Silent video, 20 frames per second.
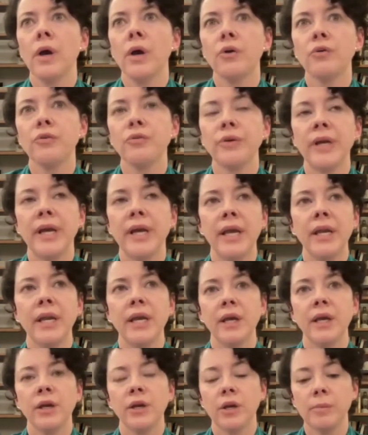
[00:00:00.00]

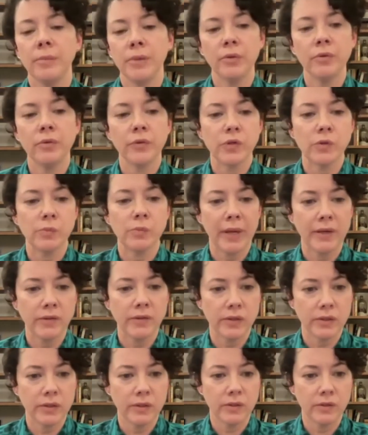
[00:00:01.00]
creating communal
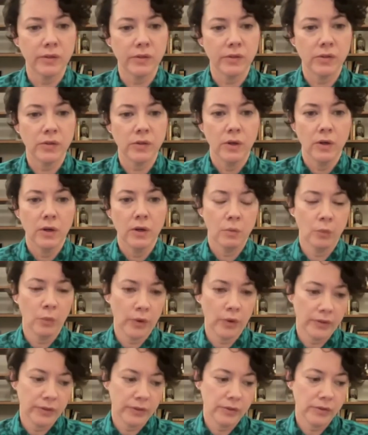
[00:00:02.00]
spaces
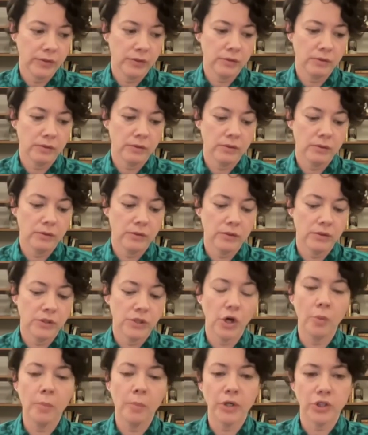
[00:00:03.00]
was
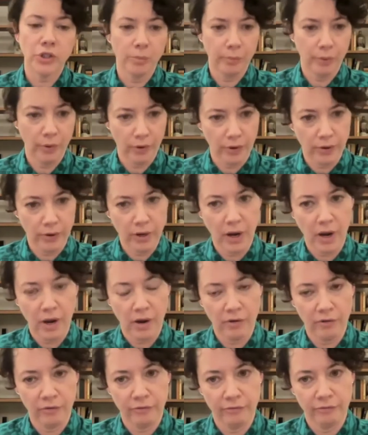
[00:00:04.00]
so much a part
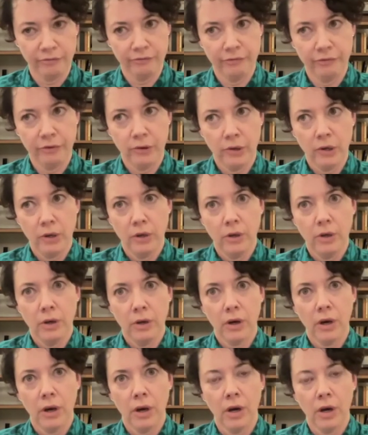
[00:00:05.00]
of
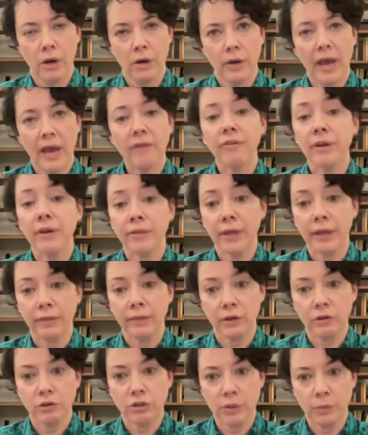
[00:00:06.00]
everything
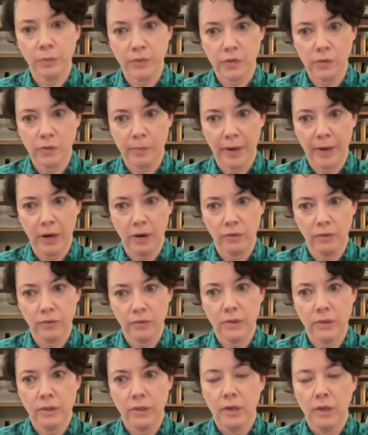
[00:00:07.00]
that she was
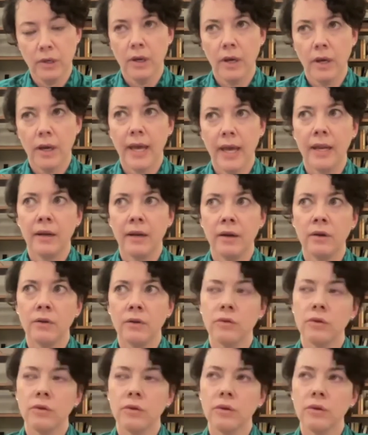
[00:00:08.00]
about. And